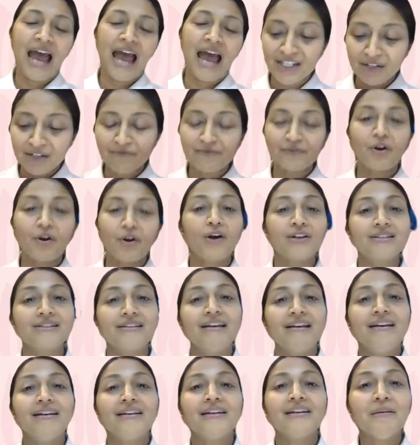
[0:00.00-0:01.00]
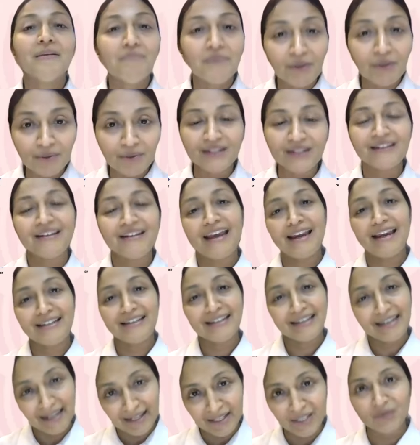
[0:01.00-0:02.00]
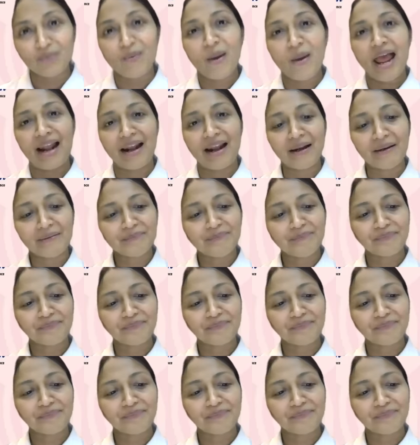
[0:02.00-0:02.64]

And of course, communicate as well.